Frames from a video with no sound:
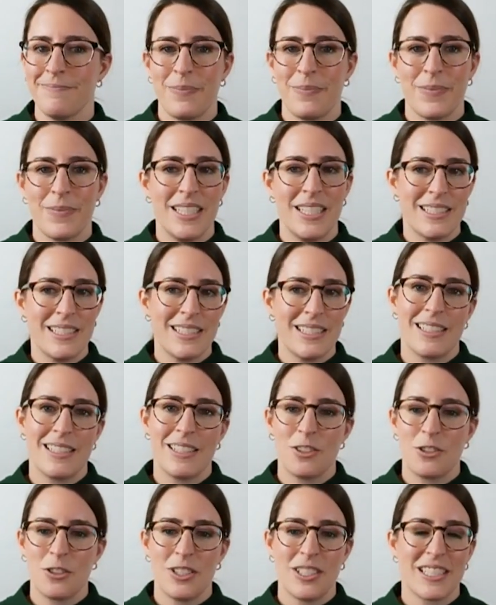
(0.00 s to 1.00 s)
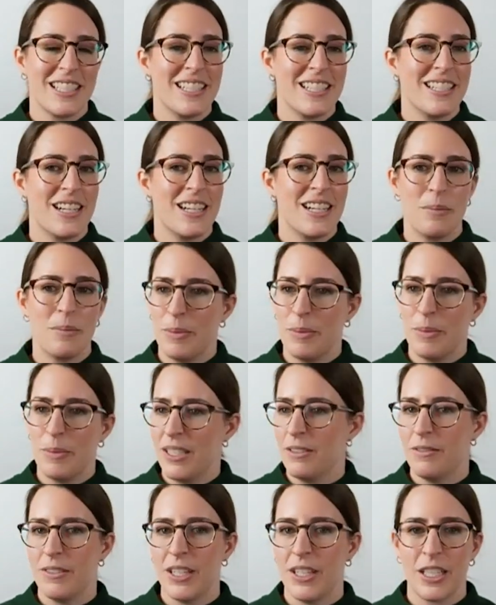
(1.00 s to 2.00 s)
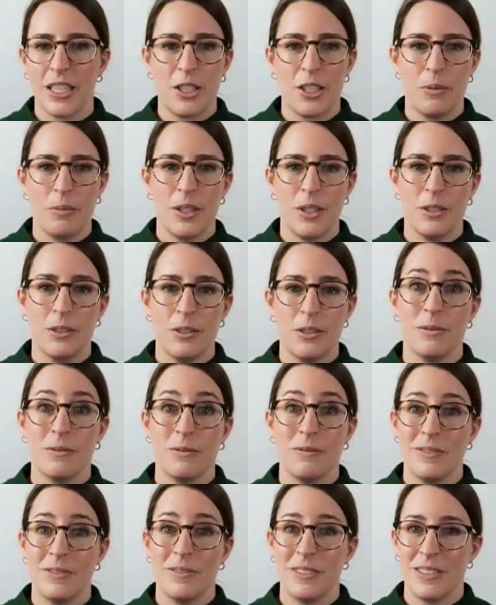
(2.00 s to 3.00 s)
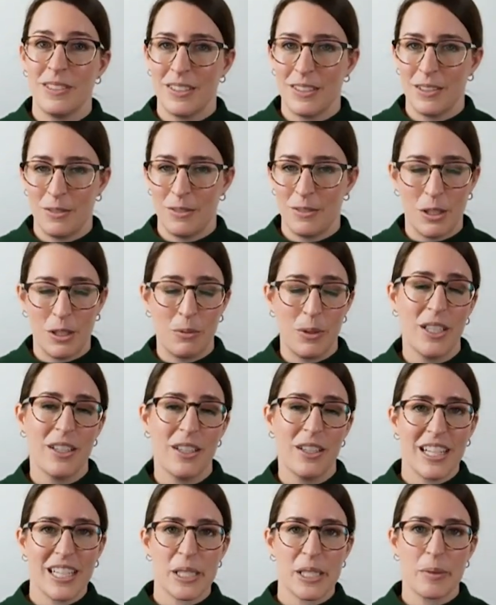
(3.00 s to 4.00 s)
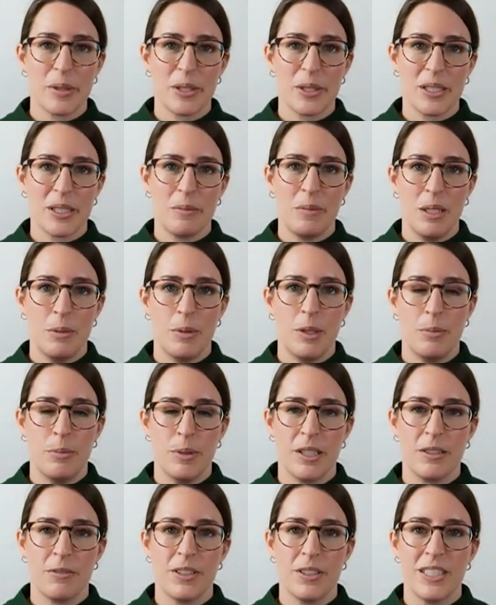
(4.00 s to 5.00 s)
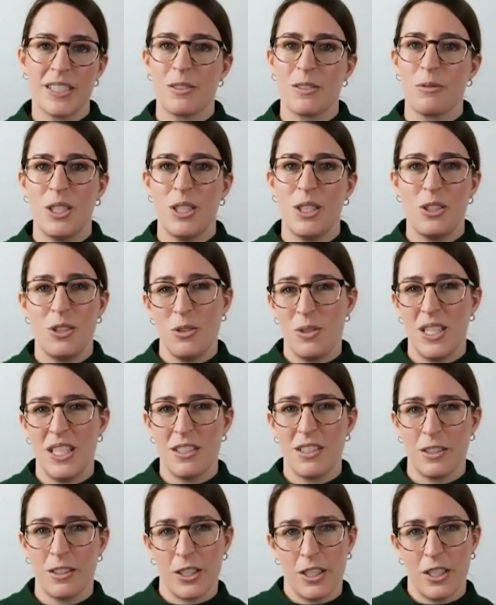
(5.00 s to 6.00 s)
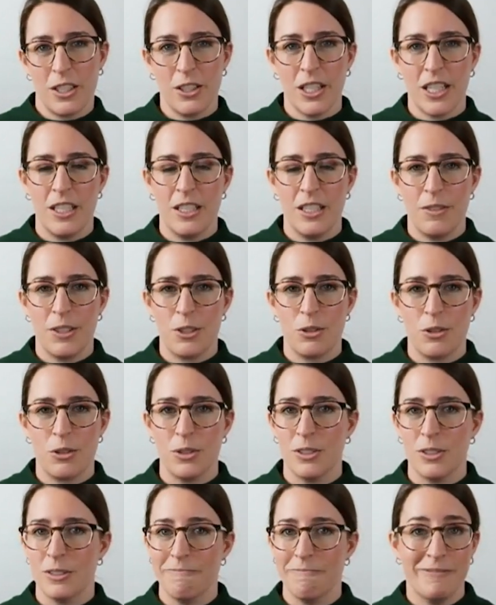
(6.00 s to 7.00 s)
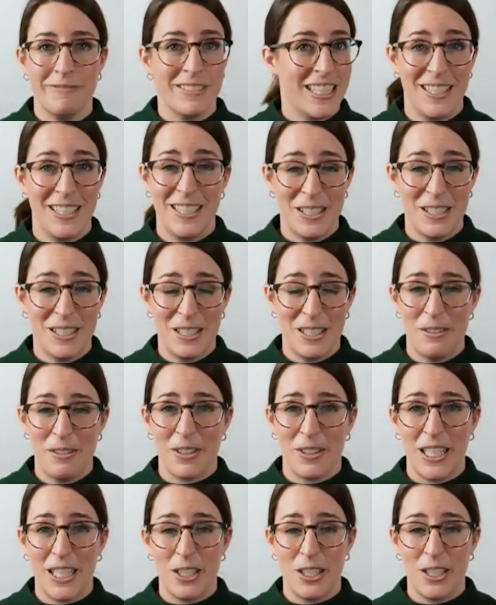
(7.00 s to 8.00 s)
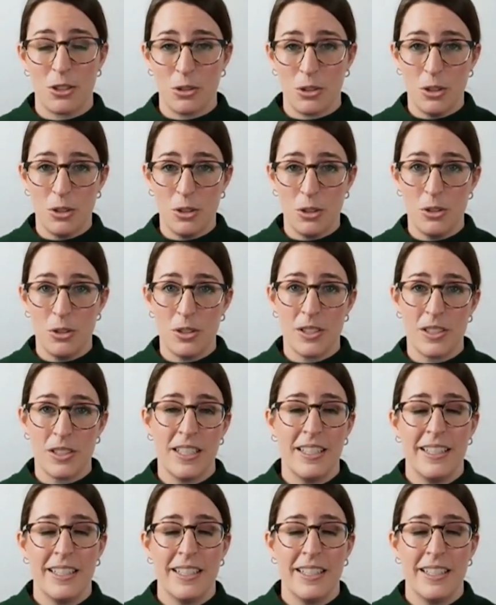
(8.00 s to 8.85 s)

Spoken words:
These decisions cannot be made in a vacuum, though. While we are experts on BP benefits, we do need to look at your individual financial goals,